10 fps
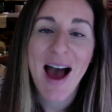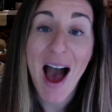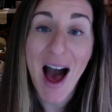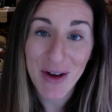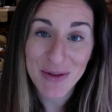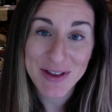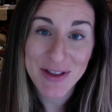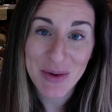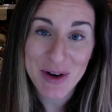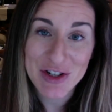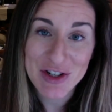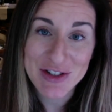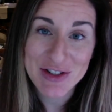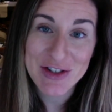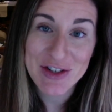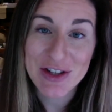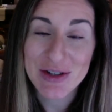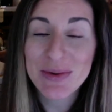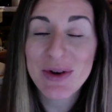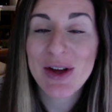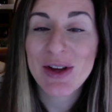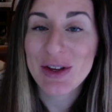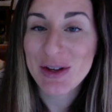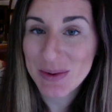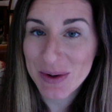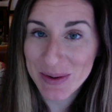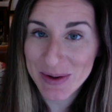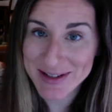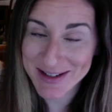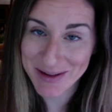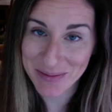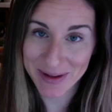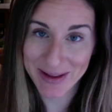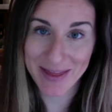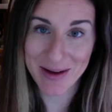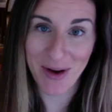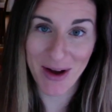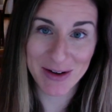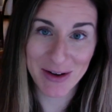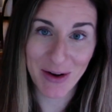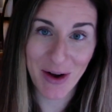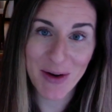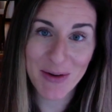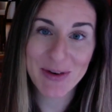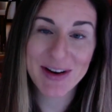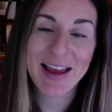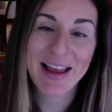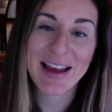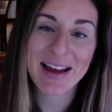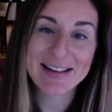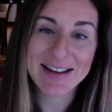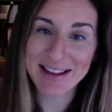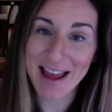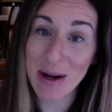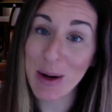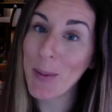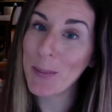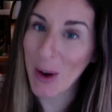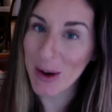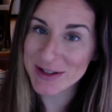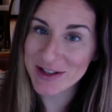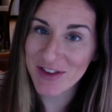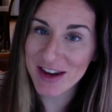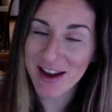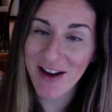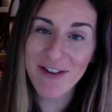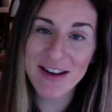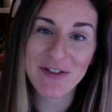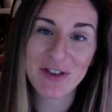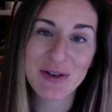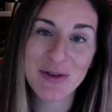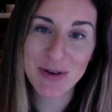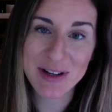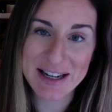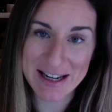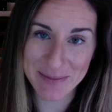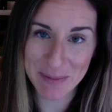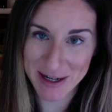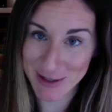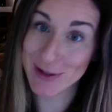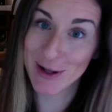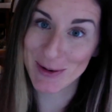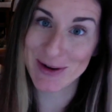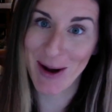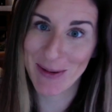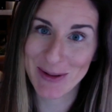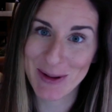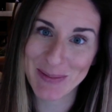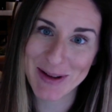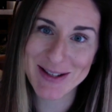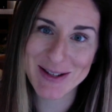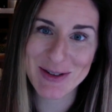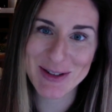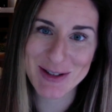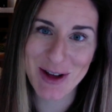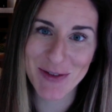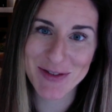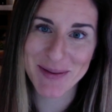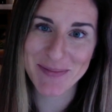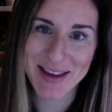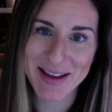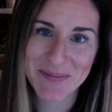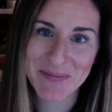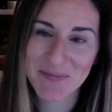I'll read the questions to you. You are going to complete them on your own. And again, pause the video if you need me to slow down a little bit so you can solve something.